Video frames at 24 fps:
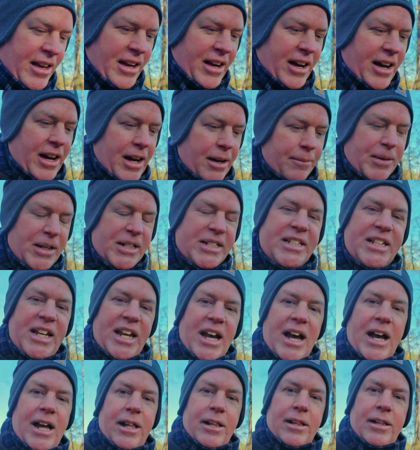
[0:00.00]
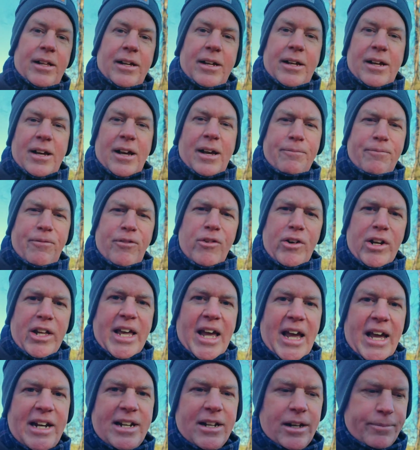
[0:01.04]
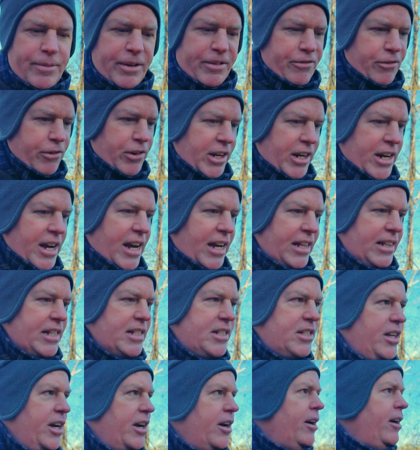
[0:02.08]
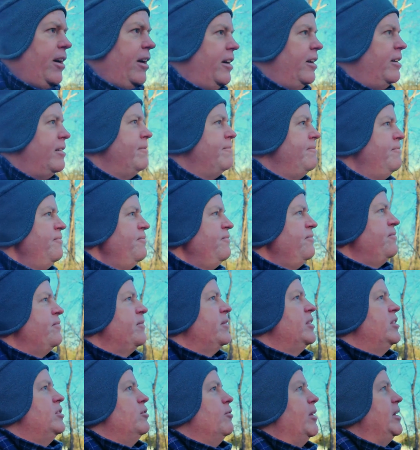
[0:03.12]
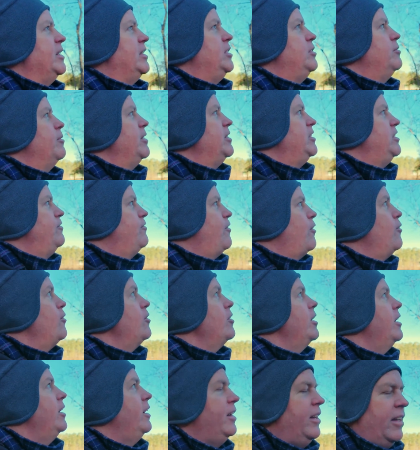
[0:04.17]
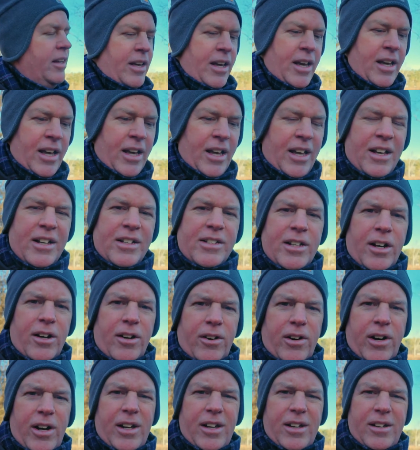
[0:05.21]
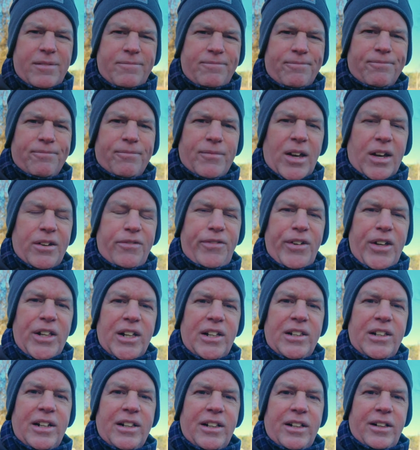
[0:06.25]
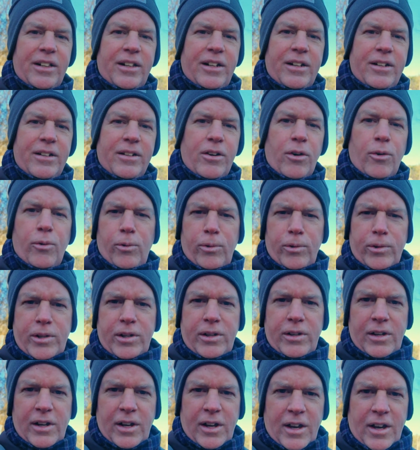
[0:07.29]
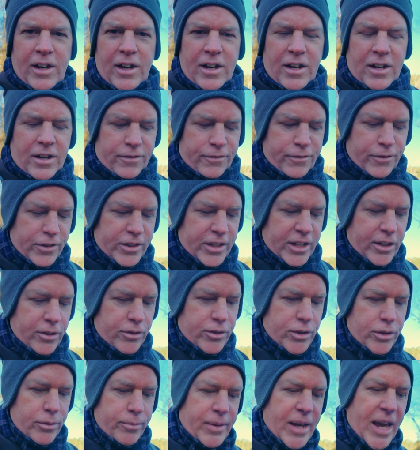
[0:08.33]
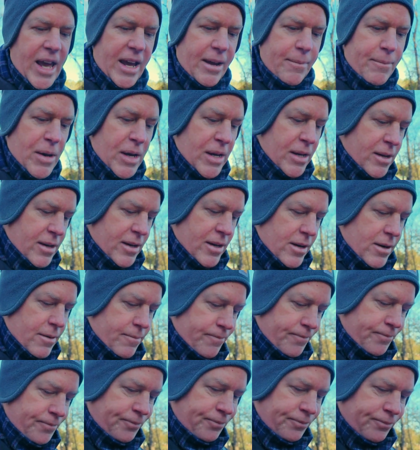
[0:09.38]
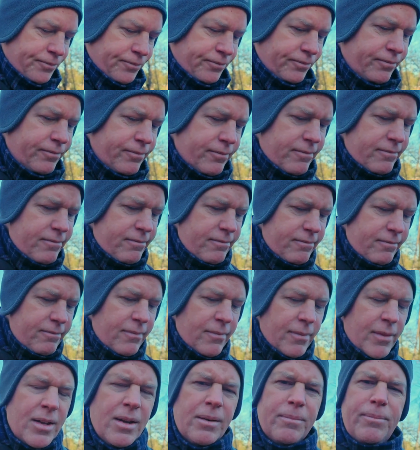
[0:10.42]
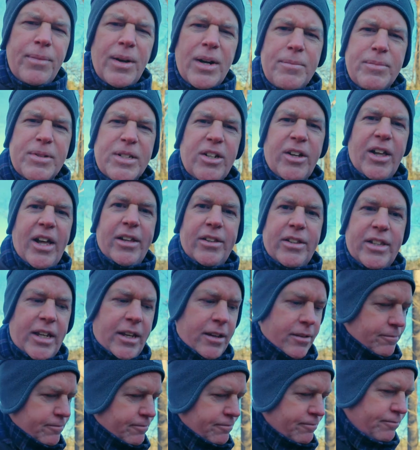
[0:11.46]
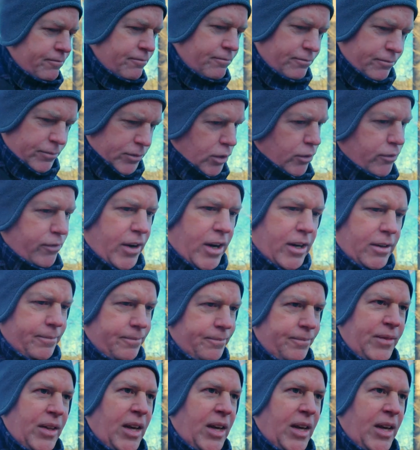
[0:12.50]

Let's see, I'm 48, I'll be 49 this year, 2024. So I feel a little old for the YouTube game, but I'm still healthy so far,